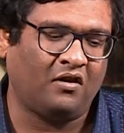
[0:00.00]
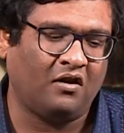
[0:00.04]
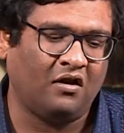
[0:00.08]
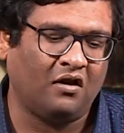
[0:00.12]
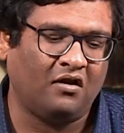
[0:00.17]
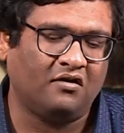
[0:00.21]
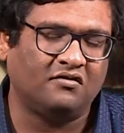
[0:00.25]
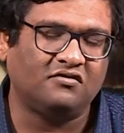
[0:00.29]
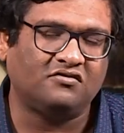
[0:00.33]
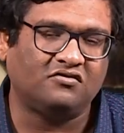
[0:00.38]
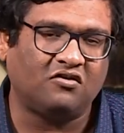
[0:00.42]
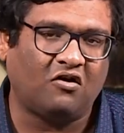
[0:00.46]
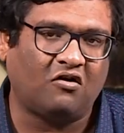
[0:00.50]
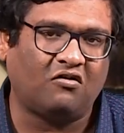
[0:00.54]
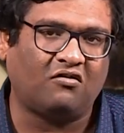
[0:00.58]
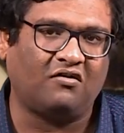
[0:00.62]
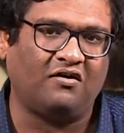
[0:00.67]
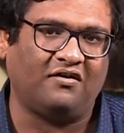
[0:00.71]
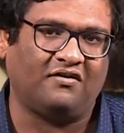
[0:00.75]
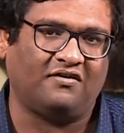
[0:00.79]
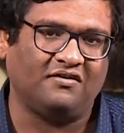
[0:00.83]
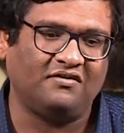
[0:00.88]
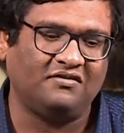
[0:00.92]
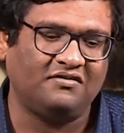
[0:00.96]

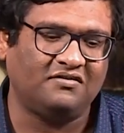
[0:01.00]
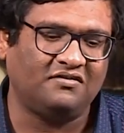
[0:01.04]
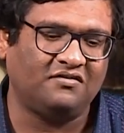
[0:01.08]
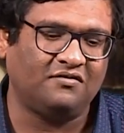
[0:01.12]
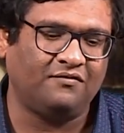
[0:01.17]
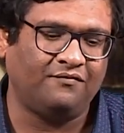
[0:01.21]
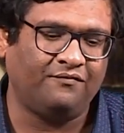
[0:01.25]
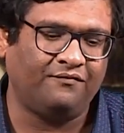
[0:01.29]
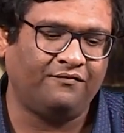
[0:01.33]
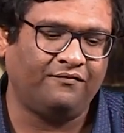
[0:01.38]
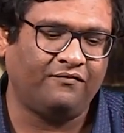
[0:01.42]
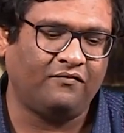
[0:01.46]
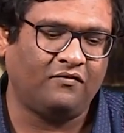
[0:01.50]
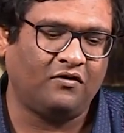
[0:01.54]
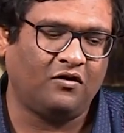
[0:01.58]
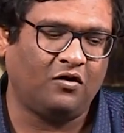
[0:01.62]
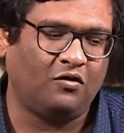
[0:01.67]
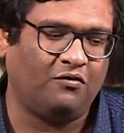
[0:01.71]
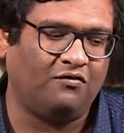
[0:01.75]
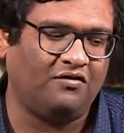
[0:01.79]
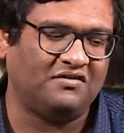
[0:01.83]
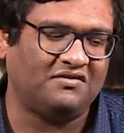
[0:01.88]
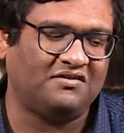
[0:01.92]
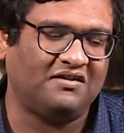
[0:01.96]
Socrates, who
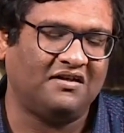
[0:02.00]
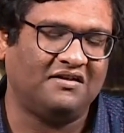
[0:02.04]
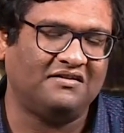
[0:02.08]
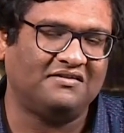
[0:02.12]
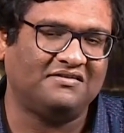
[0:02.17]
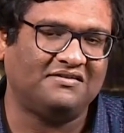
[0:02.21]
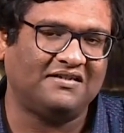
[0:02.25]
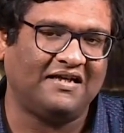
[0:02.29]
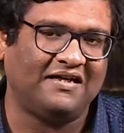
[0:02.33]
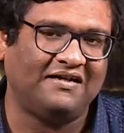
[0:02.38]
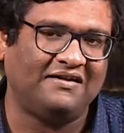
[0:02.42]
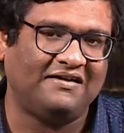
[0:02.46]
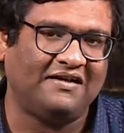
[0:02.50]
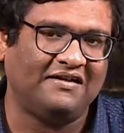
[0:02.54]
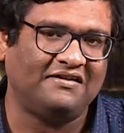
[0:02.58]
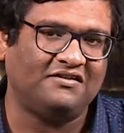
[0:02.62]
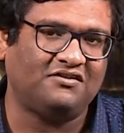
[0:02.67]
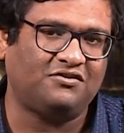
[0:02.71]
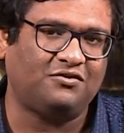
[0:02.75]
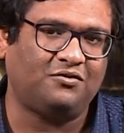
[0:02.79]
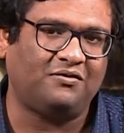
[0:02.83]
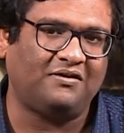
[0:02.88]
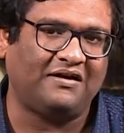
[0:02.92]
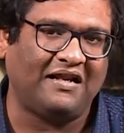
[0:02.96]
was sentenced
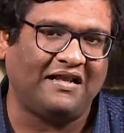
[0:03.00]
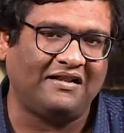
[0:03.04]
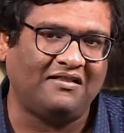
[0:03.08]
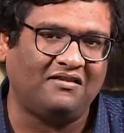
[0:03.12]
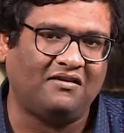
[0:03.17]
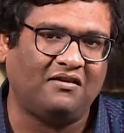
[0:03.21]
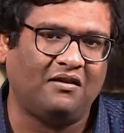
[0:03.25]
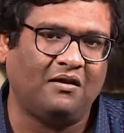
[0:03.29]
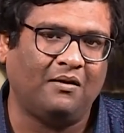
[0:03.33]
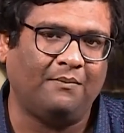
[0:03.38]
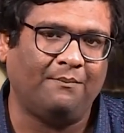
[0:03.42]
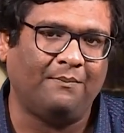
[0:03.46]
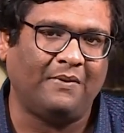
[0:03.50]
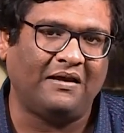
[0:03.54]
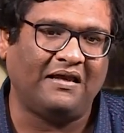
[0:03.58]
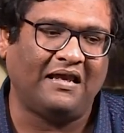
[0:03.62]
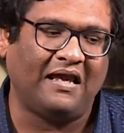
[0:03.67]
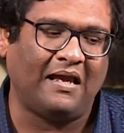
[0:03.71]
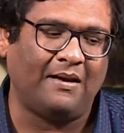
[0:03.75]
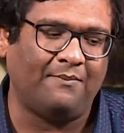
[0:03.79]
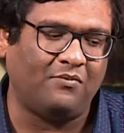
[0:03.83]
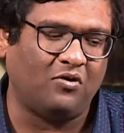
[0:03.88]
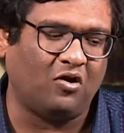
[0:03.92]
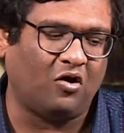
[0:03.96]
to death by
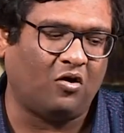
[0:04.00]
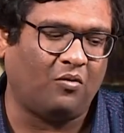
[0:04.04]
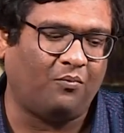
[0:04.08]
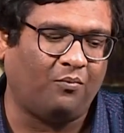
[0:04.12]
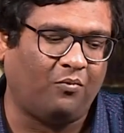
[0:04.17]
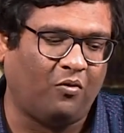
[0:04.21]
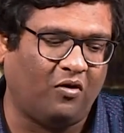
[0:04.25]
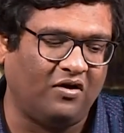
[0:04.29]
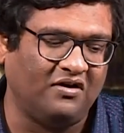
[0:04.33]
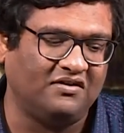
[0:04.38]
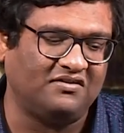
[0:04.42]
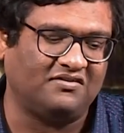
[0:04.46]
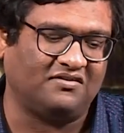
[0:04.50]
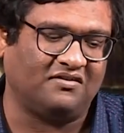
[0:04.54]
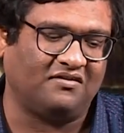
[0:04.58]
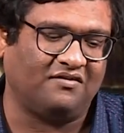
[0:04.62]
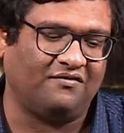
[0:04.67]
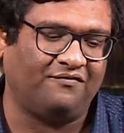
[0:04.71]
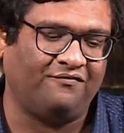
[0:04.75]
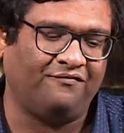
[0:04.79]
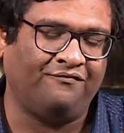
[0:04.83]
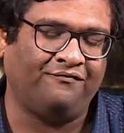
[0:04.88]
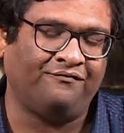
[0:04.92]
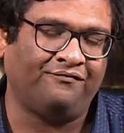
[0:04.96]
hemlock poison,
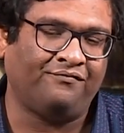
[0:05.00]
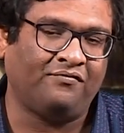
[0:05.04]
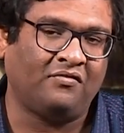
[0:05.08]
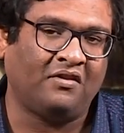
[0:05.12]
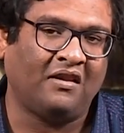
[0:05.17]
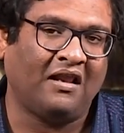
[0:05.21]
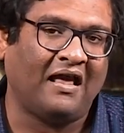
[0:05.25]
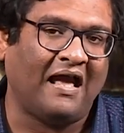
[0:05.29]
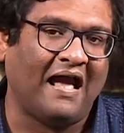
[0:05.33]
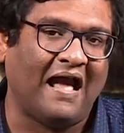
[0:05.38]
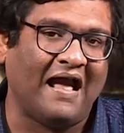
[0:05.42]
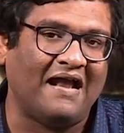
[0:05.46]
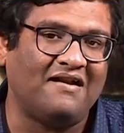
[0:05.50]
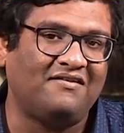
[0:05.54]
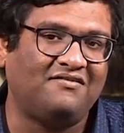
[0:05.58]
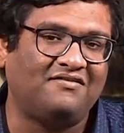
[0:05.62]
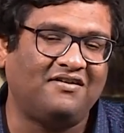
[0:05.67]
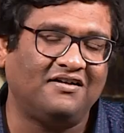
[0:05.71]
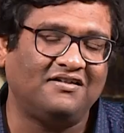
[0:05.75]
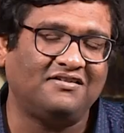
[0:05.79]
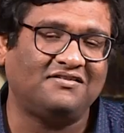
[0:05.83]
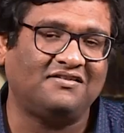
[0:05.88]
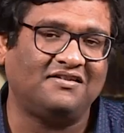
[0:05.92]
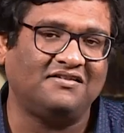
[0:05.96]

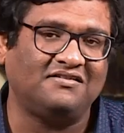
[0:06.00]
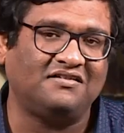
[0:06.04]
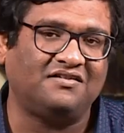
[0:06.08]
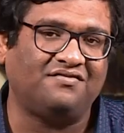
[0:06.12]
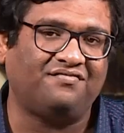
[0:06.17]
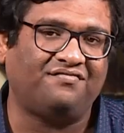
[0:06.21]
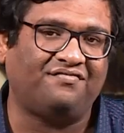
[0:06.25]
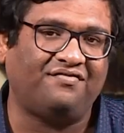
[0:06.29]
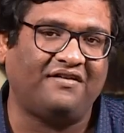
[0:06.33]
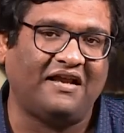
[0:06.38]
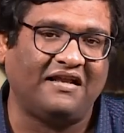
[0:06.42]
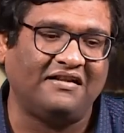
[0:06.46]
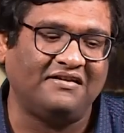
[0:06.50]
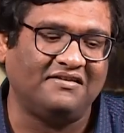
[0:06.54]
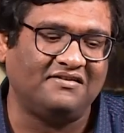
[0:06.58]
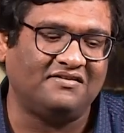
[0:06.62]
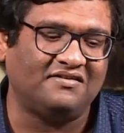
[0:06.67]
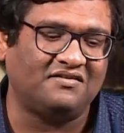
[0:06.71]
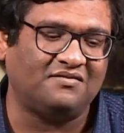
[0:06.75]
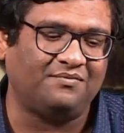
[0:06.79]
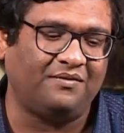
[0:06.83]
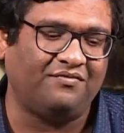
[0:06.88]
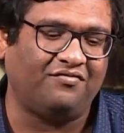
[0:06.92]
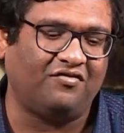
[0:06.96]
addressed his friends
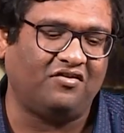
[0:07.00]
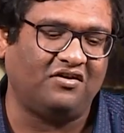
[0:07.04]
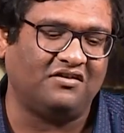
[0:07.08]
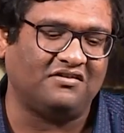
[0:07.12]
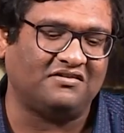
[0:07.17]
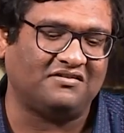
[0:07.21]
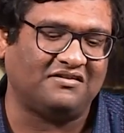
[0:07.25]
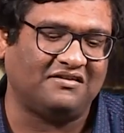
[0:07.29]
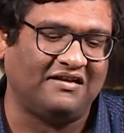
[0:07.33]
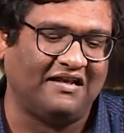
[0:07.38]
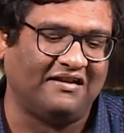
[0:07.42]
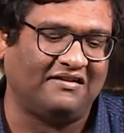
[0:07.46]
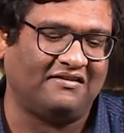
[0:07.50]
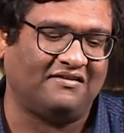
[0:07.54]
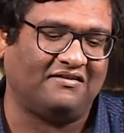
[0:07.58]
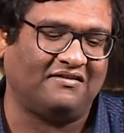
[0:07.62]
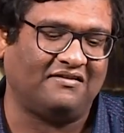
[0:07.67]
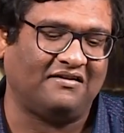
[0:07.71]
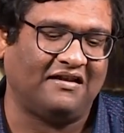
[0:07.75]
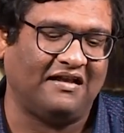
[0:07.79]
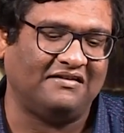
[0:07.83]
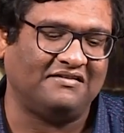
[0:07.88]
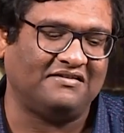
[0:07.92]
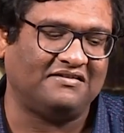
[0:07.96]
before his death
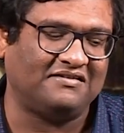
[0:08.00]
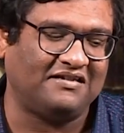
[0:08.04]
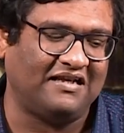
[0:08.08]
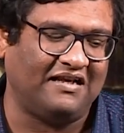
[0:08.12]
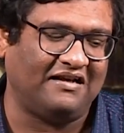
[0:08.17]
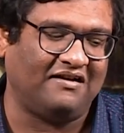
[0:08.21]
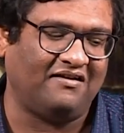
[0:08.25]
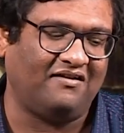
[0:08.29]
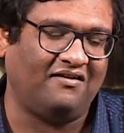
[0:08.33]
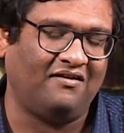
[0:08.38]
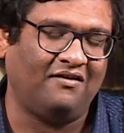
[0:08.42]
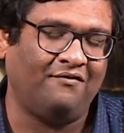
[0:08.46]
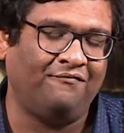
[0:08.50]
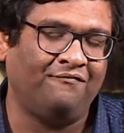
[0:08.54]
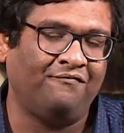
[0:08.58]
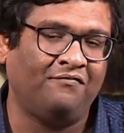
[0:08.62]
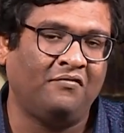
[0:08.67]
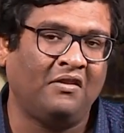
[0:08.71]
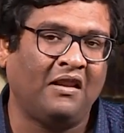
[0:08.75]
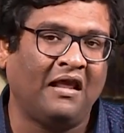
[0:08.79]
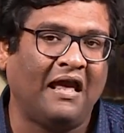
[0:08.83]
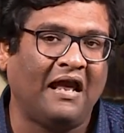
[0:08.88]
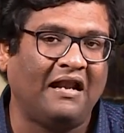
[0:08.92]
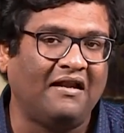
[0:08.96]
and said
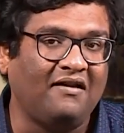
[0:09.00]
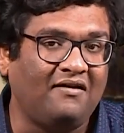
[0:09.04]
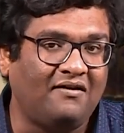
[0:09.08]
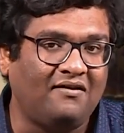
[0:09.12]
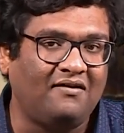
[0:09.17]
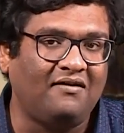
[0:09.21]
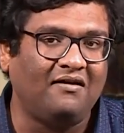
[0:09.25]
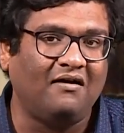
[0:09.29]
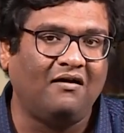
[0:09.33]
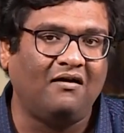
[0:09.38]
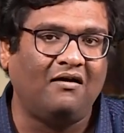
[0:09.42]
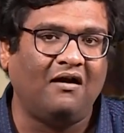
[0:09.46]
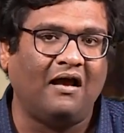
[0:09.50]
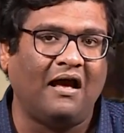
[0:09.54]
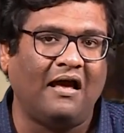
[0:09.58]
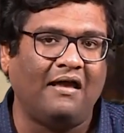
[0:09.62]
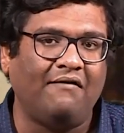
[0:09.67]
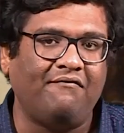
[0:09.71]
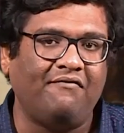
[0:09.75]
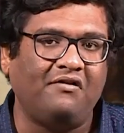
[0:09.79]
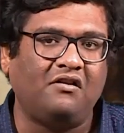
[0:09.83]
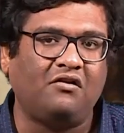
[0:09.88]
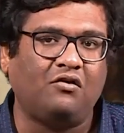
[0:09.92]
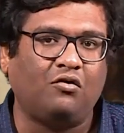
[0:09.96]
And here I
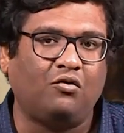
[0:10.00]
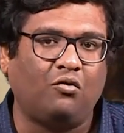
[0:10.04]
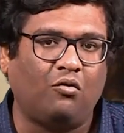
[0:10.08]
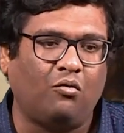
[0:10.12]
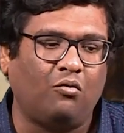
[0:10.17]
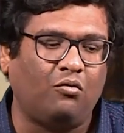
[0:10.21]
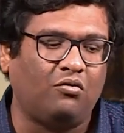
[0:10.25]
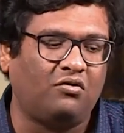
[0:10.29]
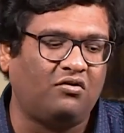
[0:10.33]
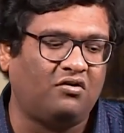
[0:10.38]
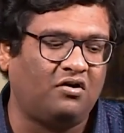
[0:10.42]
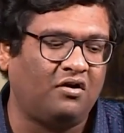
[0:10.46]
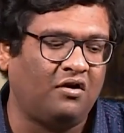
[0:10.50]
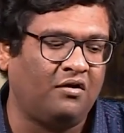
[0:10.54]
will quote